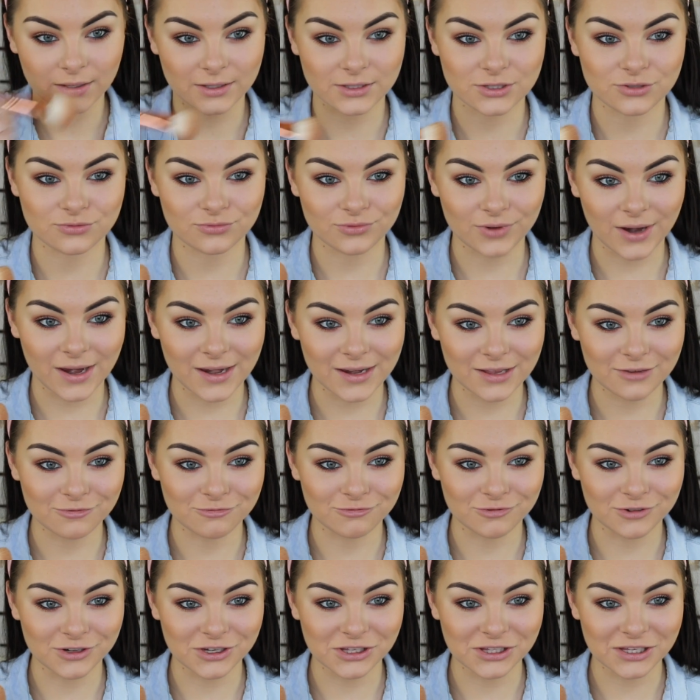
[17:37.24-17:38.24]
It's
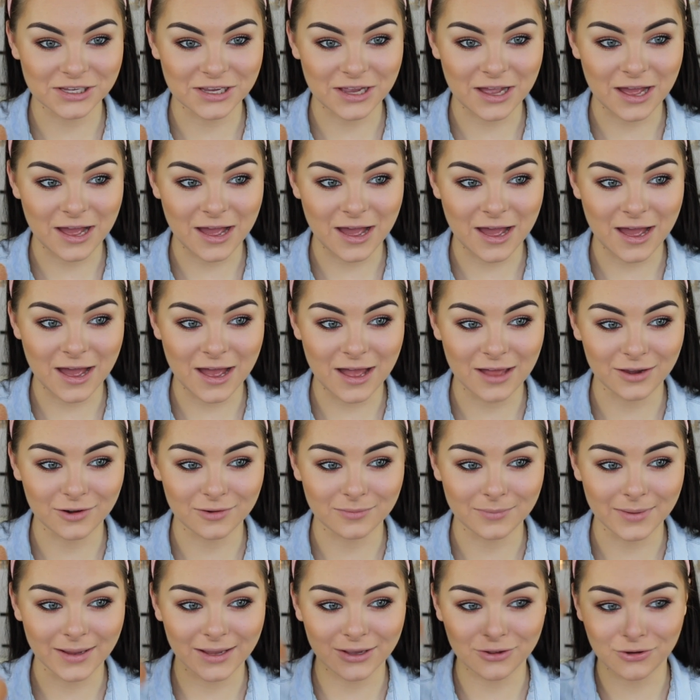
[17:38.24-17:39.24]
raining really hard,
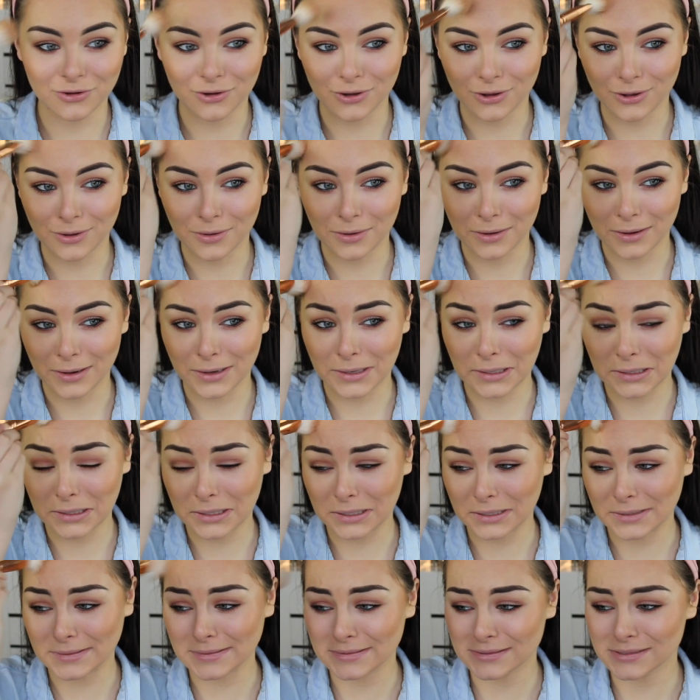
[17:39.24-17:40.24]
oh my
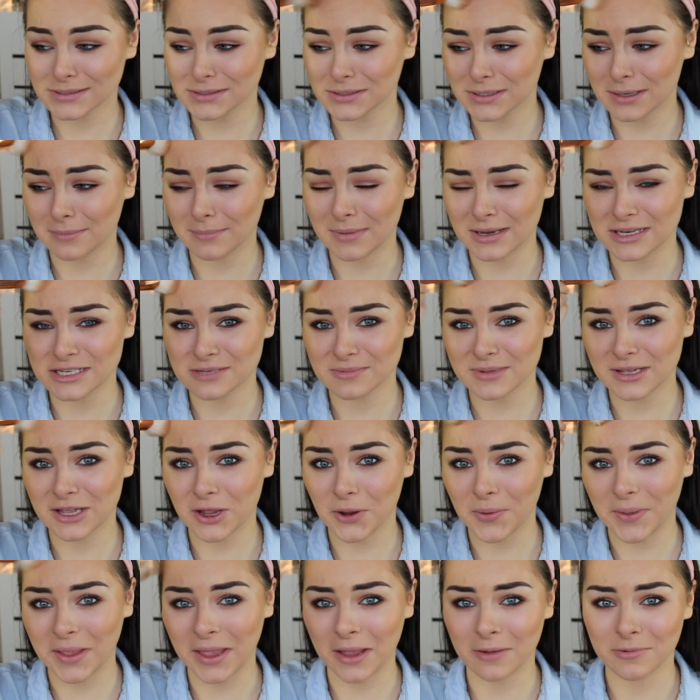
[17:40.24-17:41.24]
god. I'm meant to be
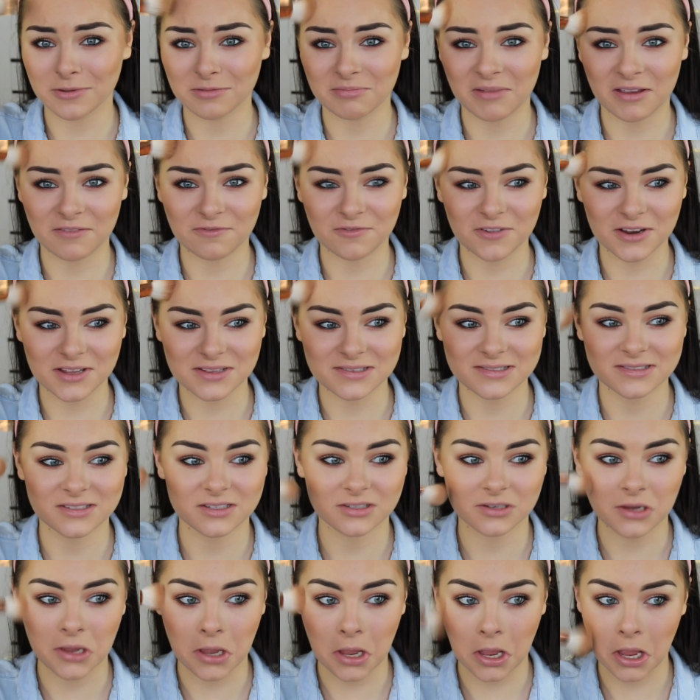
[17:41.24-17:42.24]
going out with my friends
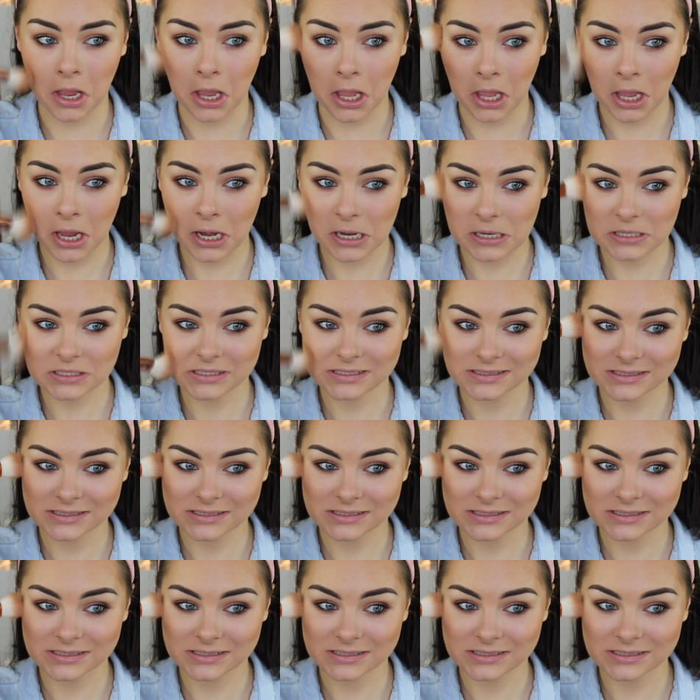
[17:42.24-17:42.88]
tonight.